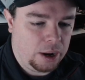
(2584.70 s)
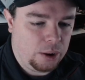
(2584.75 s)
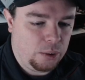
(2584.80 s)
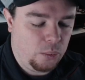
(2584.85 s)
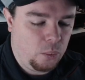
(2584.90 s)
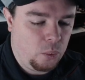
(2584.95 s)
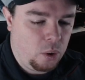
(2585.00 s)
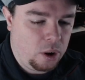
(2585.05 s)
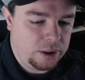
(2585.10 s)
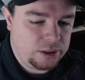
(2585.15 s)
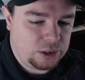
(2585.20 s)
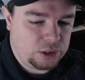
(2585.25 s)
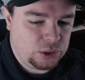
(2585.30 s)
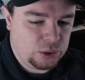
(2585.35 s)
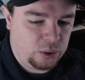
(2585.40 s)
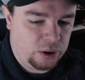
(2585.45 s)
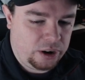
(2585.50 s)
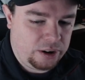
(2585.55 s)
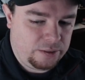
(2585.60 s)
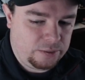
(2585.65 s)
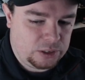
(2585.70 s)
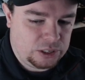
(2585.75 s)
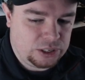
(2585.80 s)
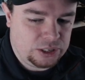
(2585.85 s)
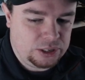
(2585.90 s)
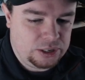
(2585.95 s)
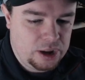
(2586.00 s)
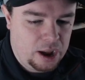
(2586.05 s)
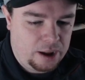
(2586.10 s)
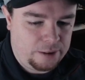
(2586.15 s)
what sort of
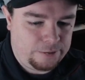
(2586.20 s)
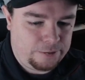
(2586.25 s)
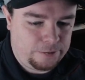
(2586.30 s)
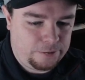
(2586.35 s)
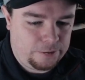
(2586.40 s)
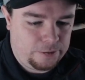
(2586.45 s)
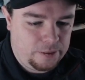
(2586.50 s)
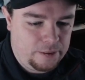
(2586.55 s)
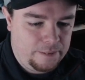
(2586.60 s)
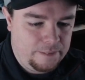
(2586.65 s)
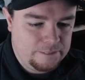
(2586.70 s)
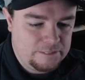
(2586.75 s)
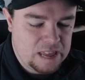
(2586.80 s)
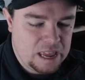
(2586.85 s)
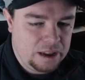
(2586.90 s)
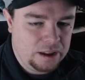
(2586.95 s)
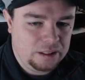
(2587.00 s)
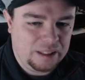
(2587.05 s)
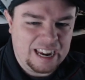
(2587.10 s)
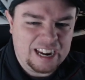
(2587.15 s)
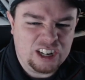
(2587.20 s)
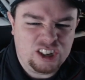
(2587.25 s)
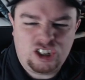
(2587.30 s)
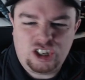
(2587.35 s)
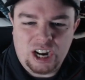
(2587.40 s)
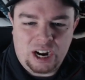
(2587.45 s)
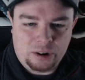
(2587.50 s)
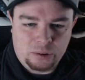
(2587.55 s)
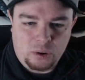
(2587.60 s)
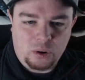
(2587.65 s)
stuff, like
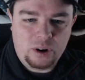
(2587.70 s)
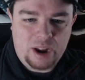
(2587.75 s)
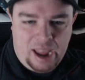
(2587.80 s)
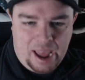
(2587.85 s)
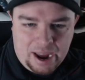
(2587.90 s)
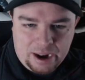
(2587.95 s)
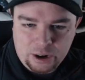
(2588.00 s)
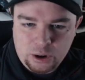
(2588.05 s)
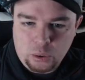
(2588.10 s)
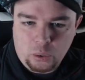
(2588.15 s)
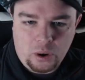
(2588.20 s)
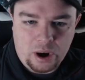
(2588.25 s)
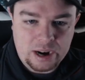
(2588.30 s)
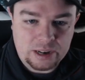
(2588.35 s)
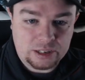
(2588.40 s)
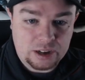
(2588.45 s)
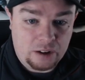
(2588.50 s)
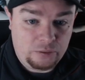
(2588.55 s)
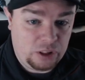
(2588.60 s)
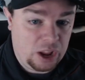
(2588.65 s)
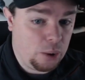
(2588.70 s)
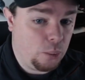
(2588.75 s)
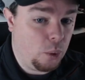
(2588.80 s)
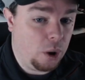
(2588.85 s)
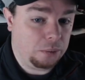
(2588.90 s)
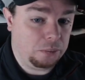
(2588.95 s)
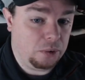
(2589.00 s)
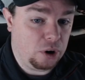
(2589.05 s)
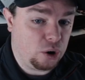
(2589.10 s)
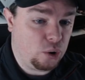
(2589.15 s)
general categories of like
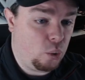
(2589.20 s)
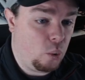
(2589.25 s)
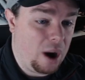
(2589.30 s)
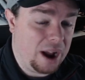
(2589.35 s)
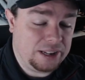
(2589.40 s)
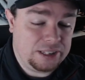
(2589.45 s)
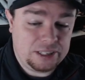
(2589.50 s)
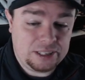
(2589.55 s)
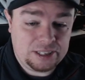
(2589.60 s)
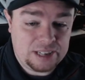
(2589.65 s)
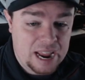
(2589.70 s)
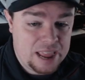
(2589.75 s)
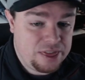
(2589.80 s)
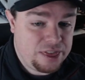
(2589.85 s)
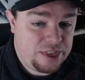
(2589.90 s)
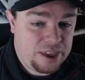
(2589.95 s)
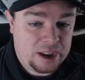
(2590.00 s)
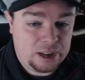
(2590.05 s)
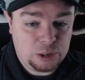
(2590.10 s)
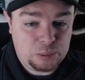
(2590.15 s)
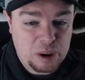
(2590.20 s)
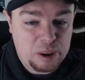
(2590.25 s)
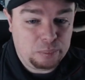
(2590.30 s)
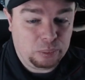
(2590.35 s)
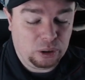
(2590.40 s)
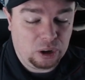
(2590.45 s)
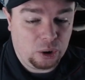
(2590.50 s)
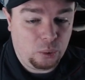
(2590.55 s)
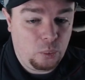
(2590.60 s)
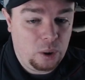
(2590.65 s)
what requests and things
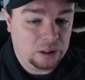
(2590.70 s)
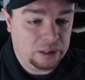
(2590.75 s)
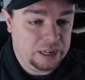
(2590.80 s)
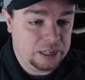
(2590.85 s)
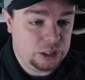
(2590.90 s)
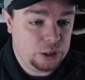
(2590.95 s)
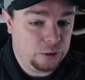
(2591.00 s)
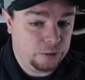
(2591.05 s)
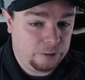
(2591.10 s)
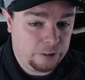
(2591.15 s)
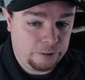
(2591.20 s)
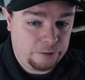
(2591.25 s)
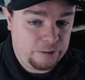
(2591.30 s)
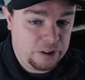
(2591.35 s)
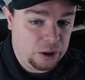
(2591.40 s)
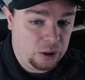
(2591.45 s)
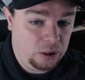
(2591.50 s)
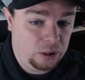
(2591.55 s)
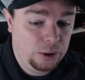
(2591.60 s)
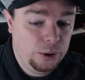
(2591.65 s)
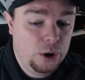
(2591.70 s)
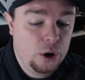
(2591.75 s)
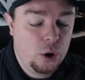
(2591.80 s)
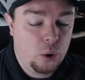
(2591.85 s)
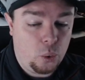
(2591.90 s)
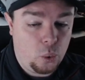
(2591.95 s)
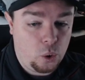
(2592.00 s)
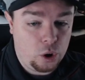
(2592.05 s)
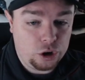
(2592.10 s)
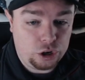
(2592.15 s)
people are willing to fulfill
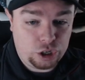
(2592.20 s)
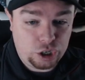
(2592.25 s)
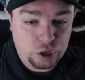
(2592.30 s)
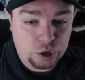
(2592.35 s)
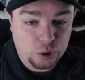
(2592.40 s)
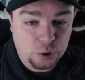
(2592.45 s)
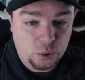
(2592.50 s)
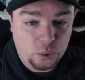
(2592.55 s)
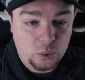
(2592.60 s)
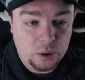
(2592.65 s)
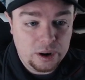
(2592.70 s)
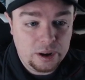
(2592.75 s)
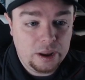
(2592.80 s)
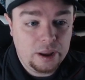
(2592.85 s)
or do,